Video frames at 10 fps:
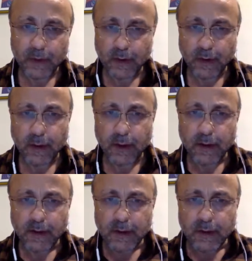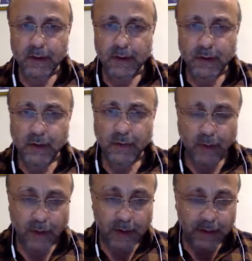Okay. So if
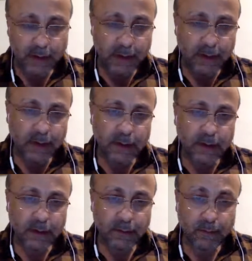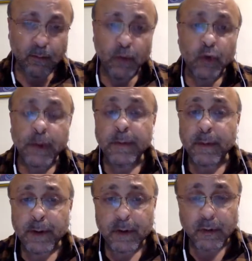you're writing, well, you may be
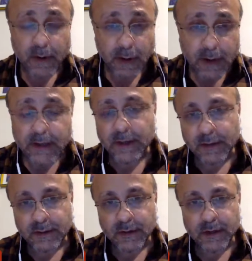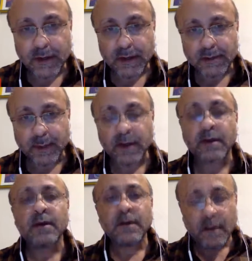able to write it in 3 days, but
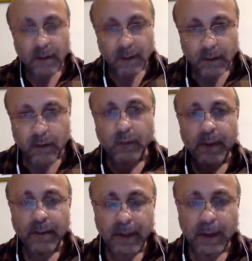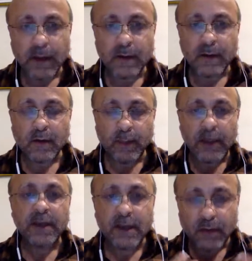you may
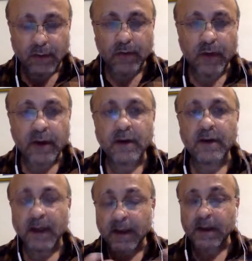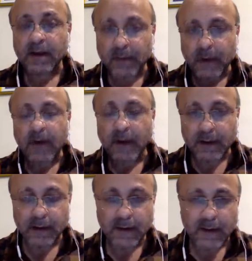need to rewrite and
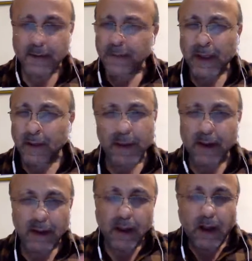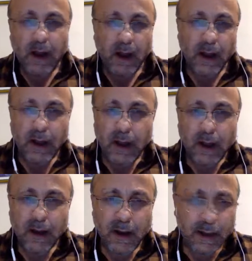rewrite it. I mean, I,
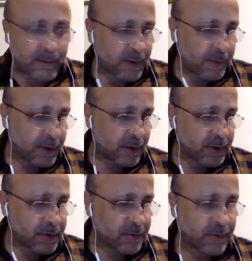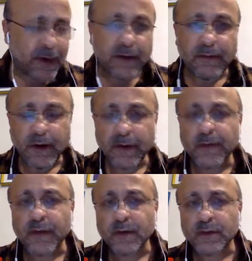I've come across very, very
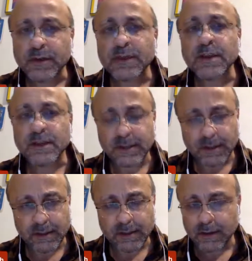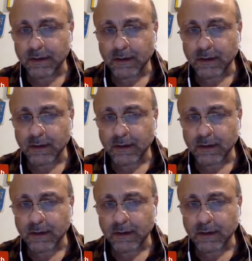few geniuses